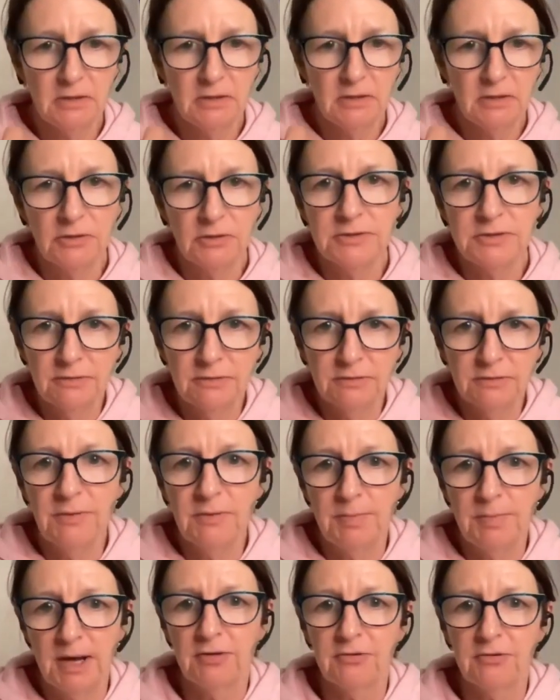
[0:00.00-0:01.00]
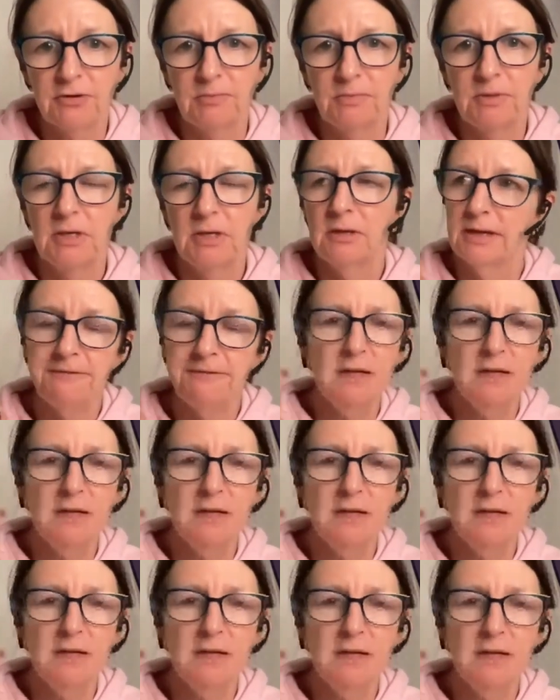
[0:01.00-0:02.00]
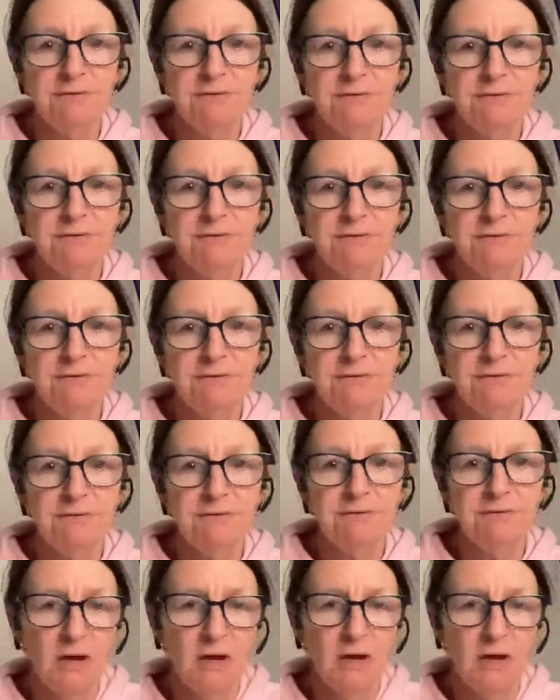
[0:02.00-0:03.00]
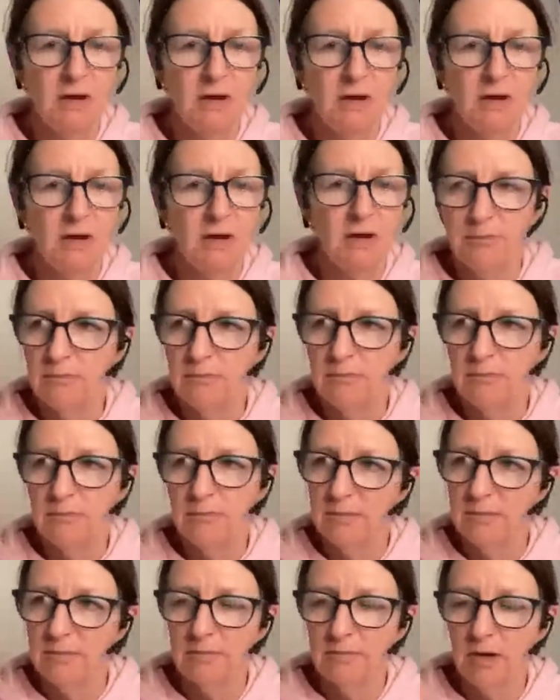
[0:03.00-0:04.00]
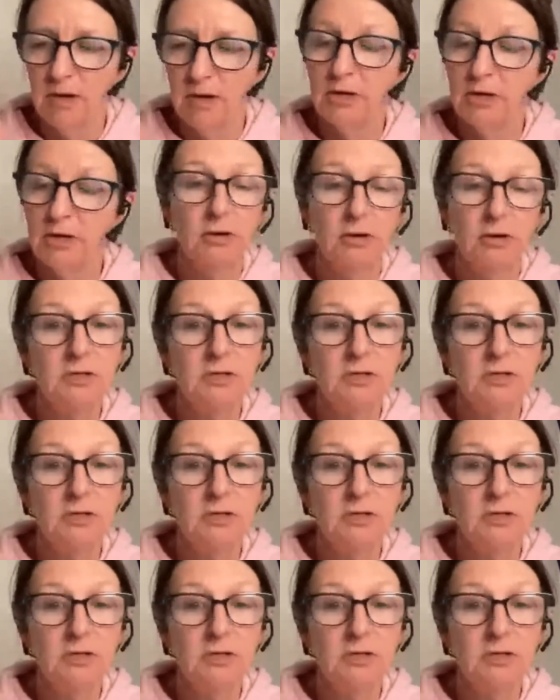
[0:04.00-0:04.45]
because of the bathroom. They have this fear of, I'm